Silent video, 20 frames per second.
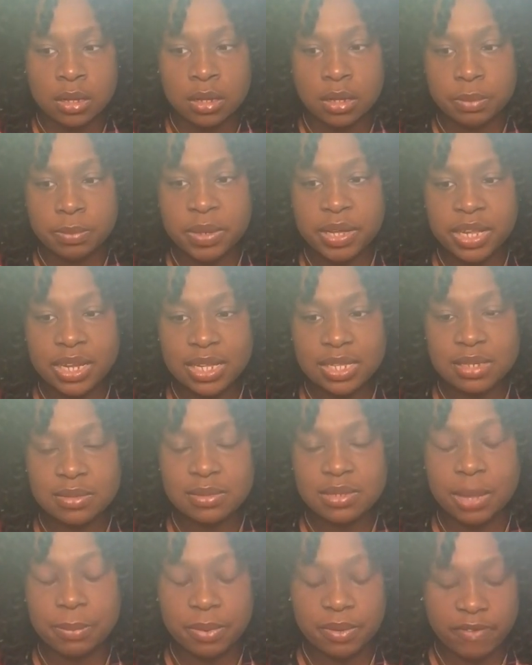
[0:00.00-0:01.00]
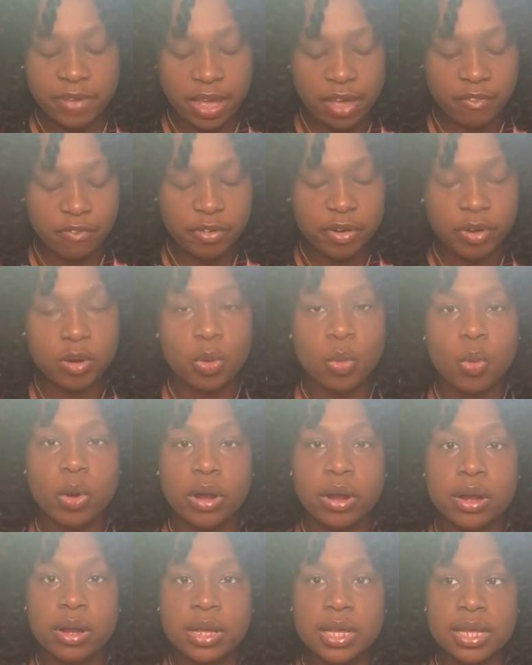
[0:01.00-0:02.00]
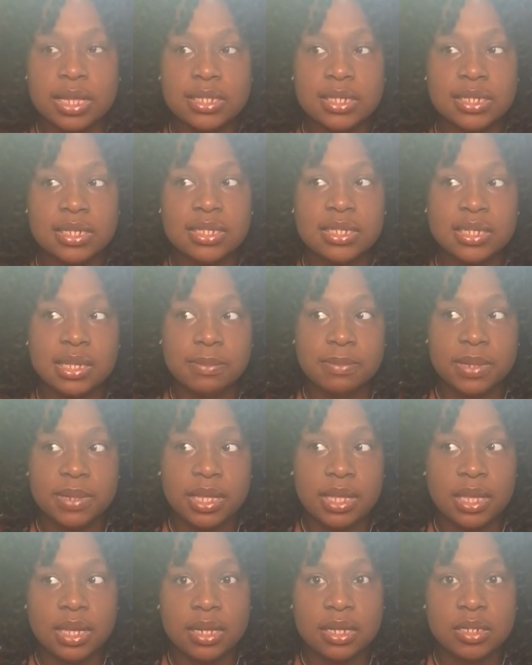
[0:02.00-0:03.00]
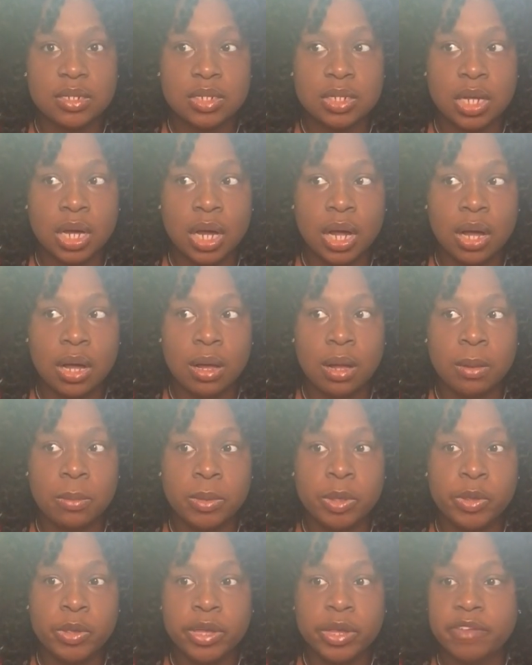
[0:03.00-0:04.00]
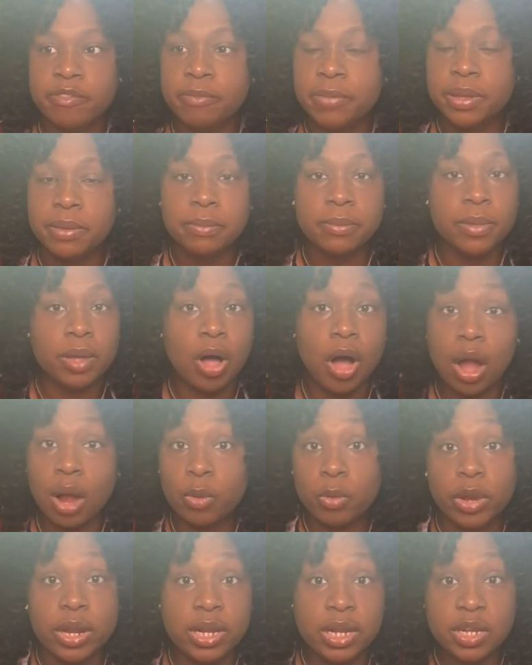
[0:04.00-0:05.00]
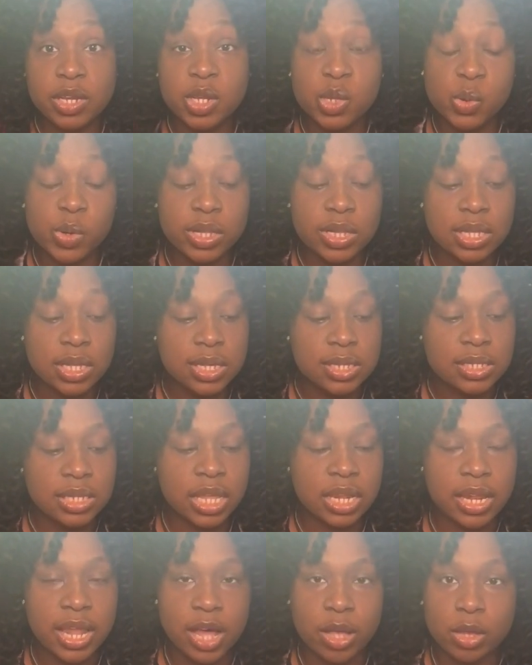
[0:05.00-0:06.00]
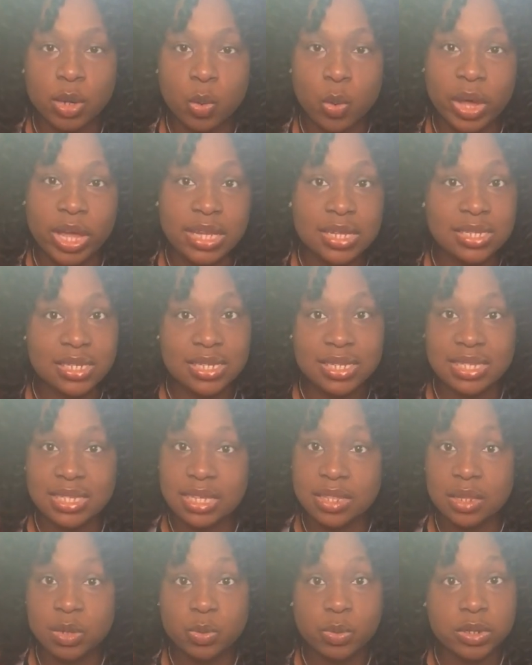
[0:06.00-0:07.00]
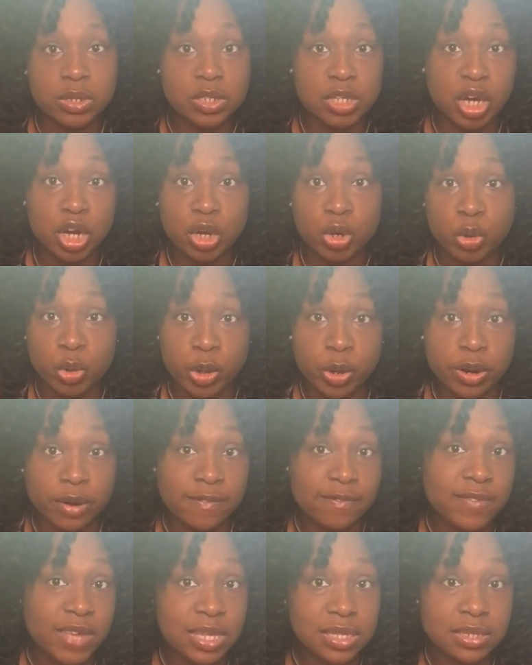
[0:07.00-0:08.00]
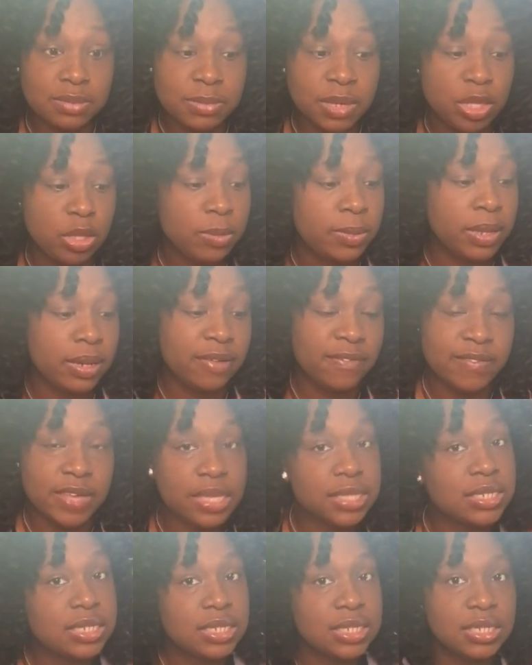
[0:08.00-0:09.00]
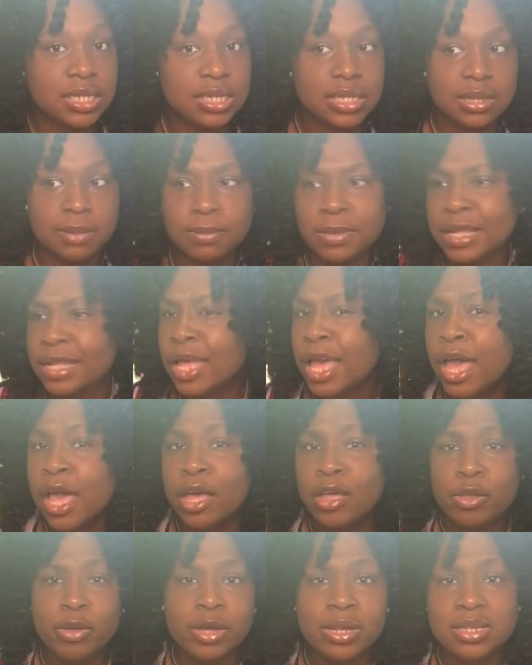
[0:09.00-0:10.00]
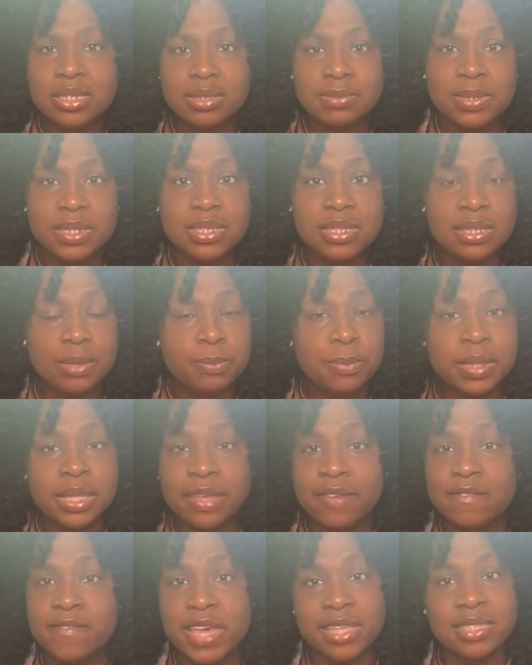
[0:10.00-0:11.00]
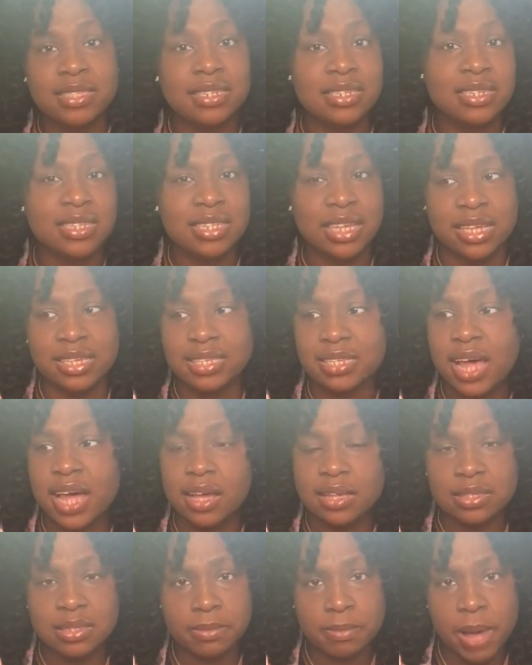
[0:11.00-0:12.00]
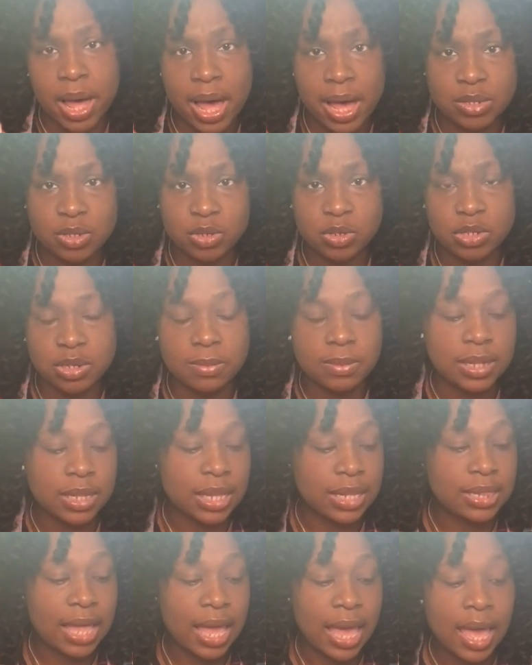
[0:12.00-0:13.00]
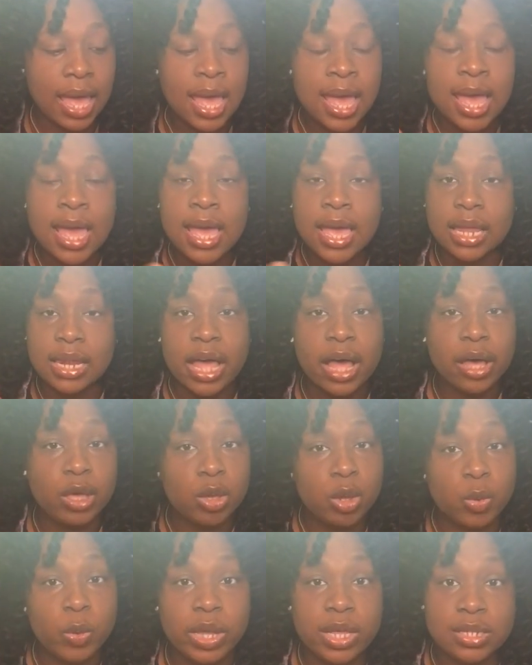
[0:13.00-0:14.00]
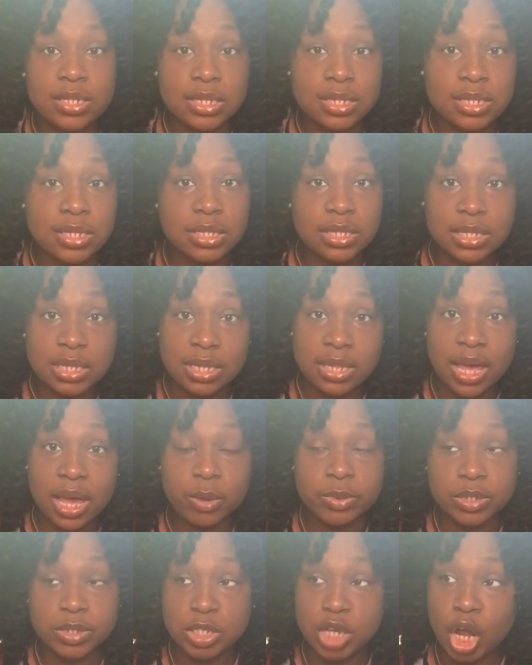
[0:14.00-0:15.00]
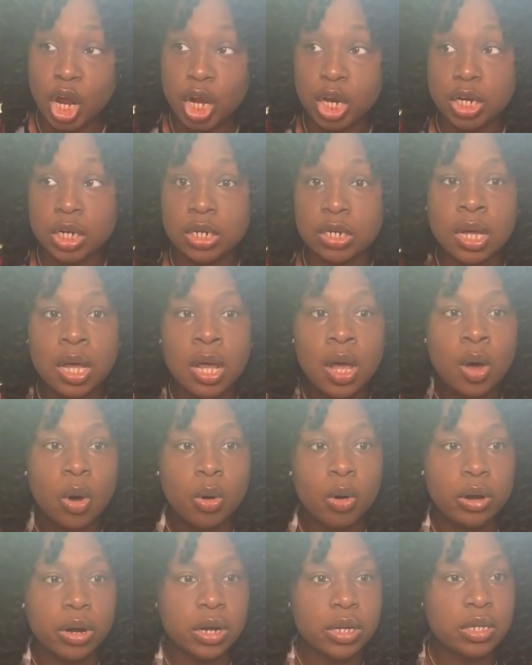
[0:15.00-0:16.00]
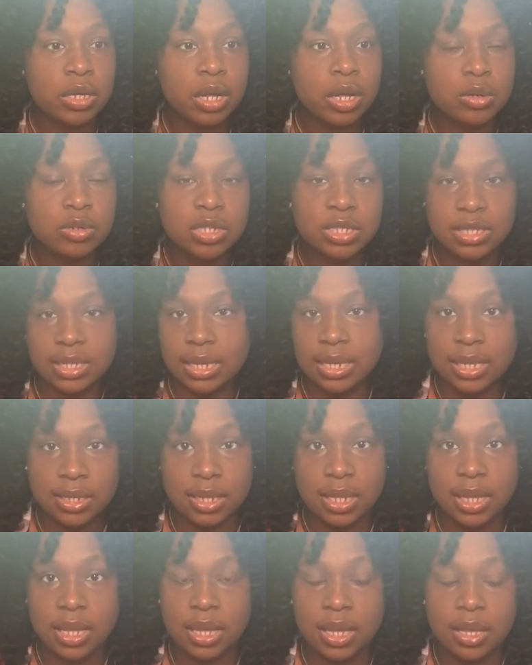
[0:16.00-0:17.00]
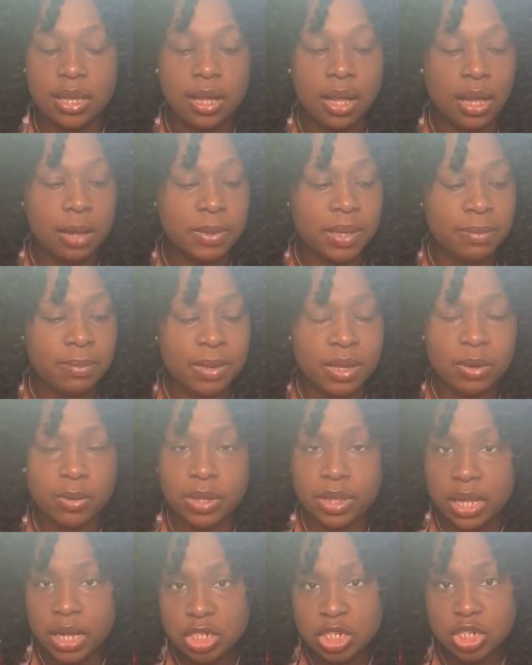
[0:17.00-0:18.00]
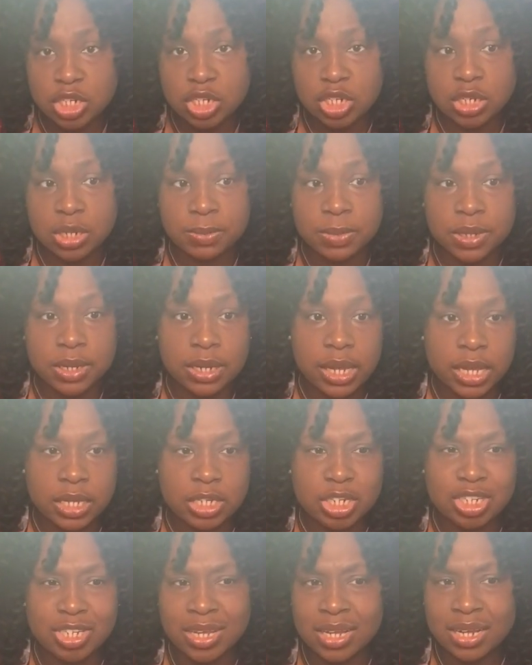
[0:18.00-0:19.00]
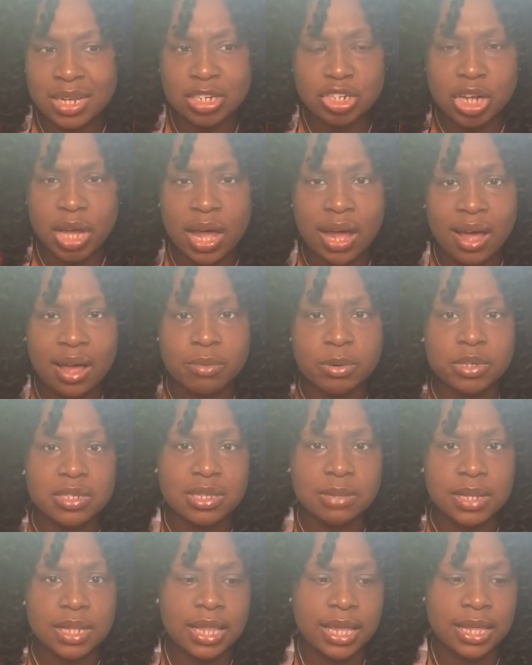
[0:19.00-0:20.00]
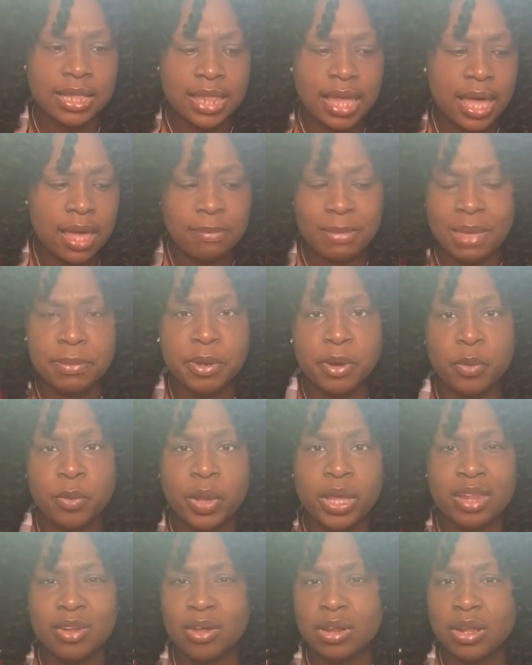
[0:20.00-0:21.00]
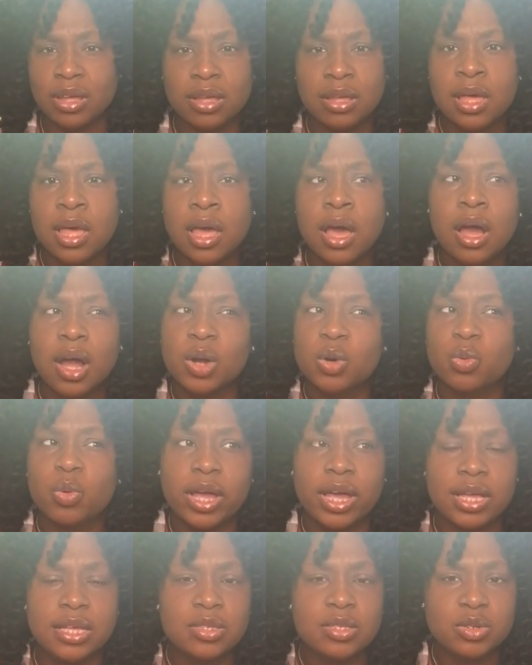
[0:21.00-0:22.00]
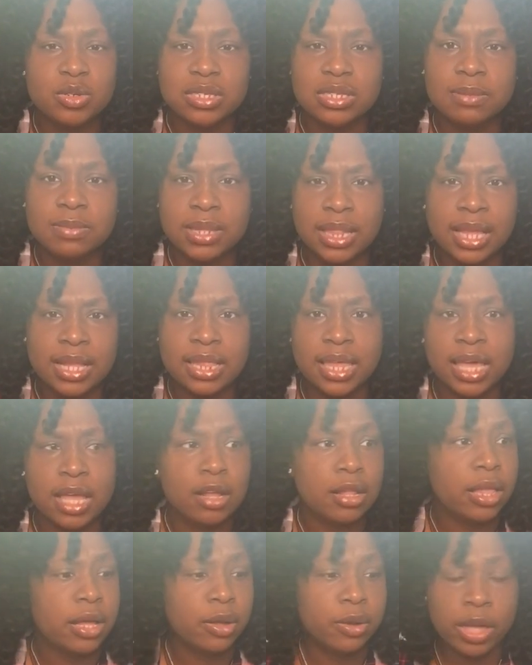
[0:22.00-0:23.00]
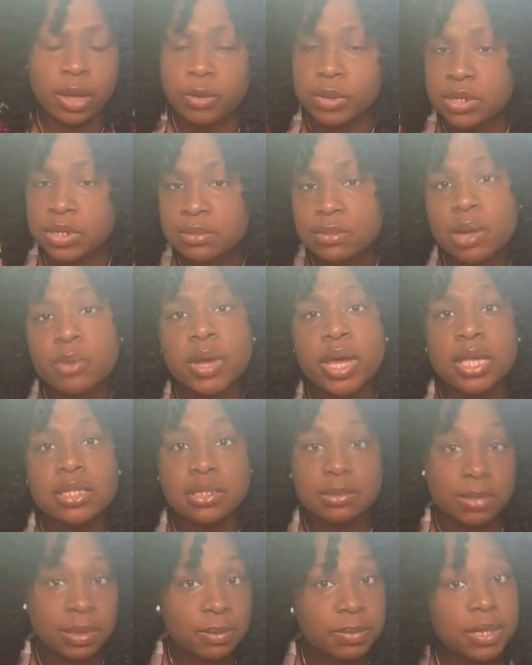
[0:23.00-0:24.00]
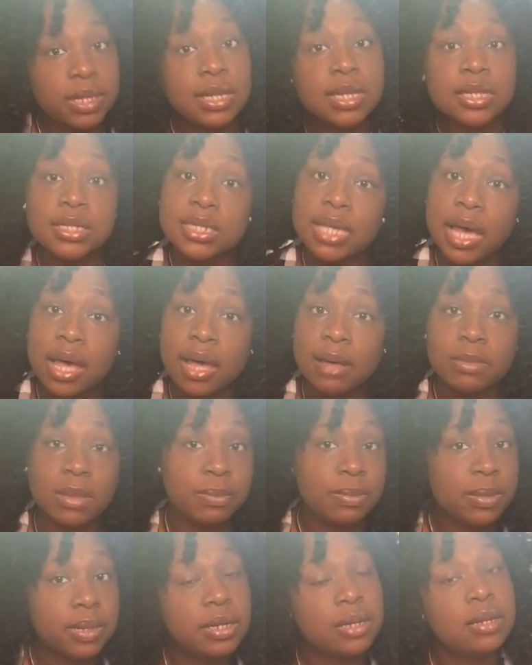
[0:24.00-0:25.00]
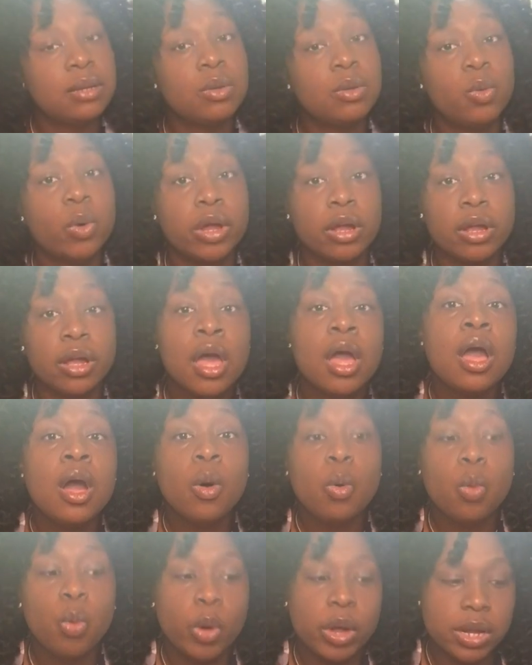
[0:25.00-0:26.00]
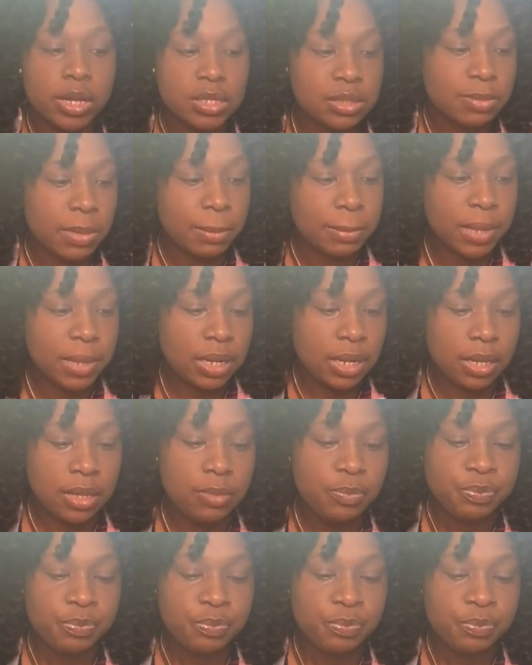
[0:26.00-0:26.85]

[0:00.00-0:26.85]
putting in some type of effort or work into something. You could have been already doing this, and now you're waiting to see the return on your investment. You've been investing into something. You could have just been simply investing into like stocks and bonds or something like that, and now you're waiting to see that return, or just anything. Could be a relationship, a connection, a job, or something like that. Maybe you're waiting on a raise or something like that. You're like, okay, where's my raise? I've been putting in the time, I'm putting in the work, where's my money?